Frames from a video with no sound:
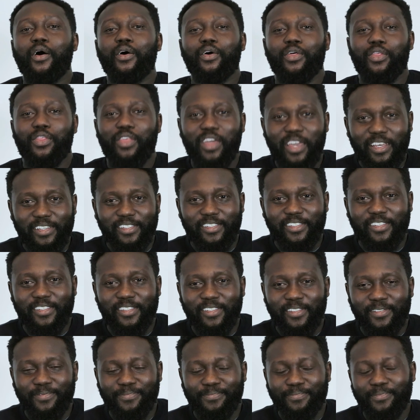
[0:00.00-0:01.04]

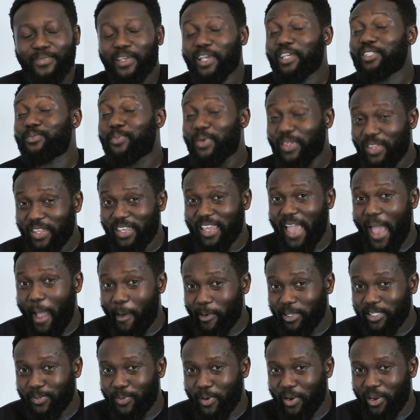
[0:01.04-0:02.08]
This has been the Yao
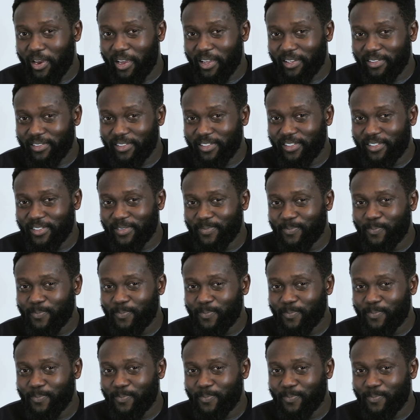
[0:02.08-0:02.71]
experience.